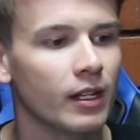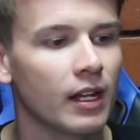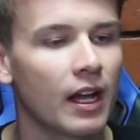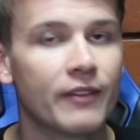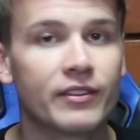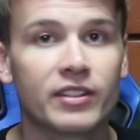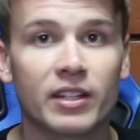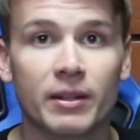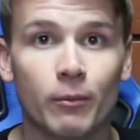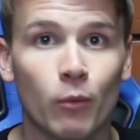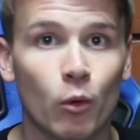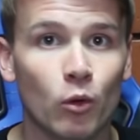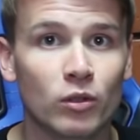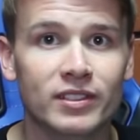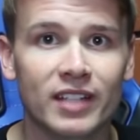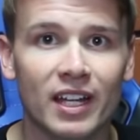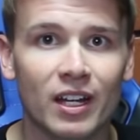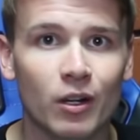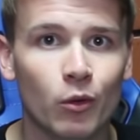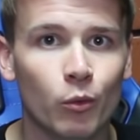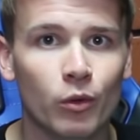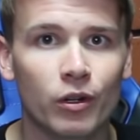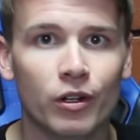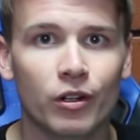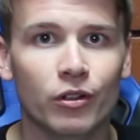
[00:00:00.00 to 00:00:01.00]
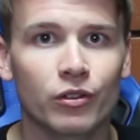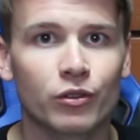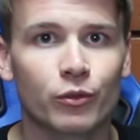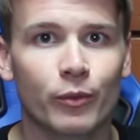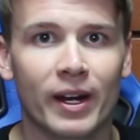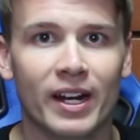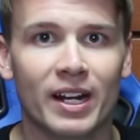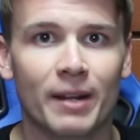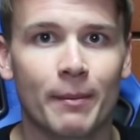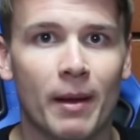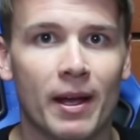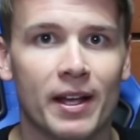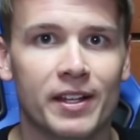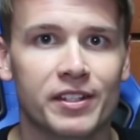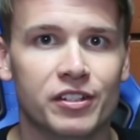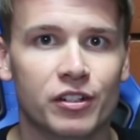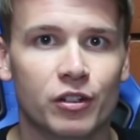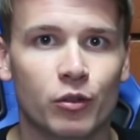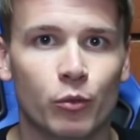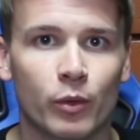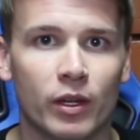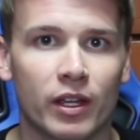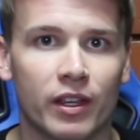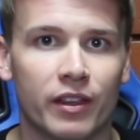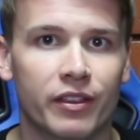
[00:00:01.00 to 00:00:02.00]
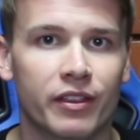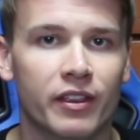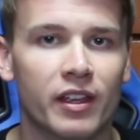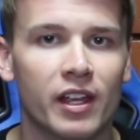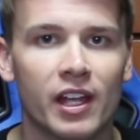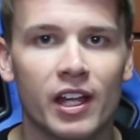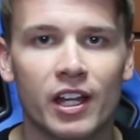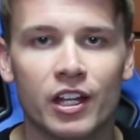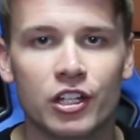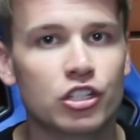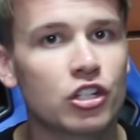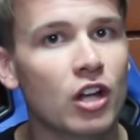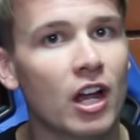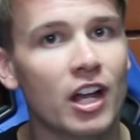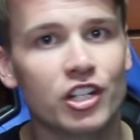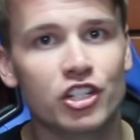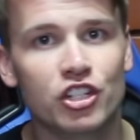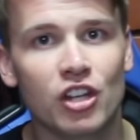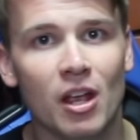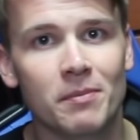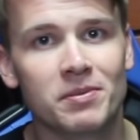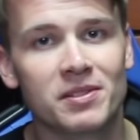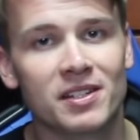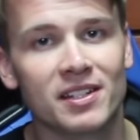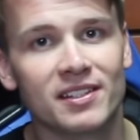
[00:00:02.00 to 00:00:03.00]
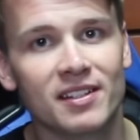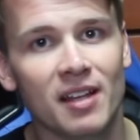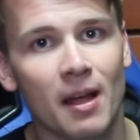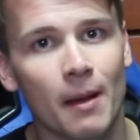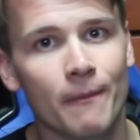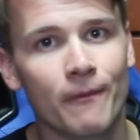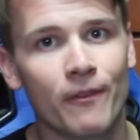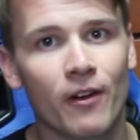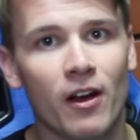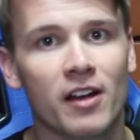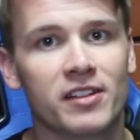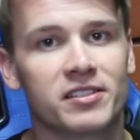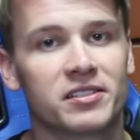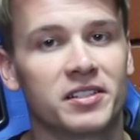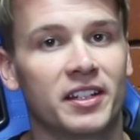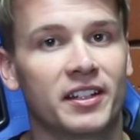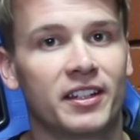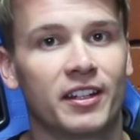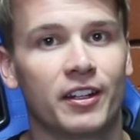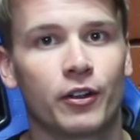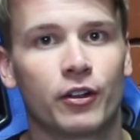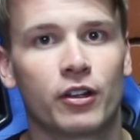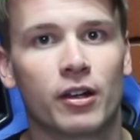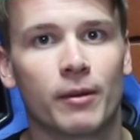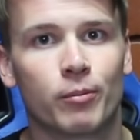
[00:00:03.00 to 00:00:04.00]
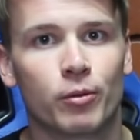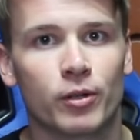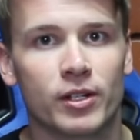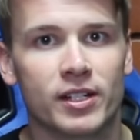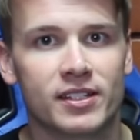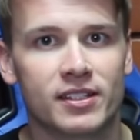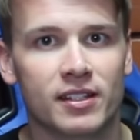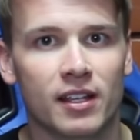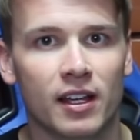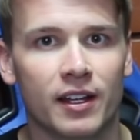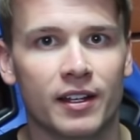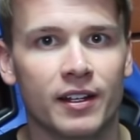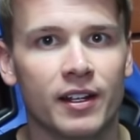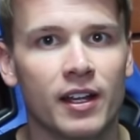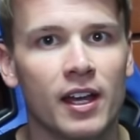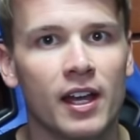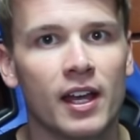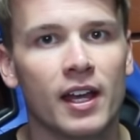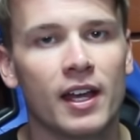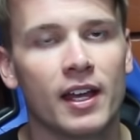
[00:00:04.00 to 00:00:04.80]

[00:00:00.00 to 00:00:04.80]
I've done multi-world randomizer with Josh Jepson, Tom Fawkes, and Nintendo Capri Sun.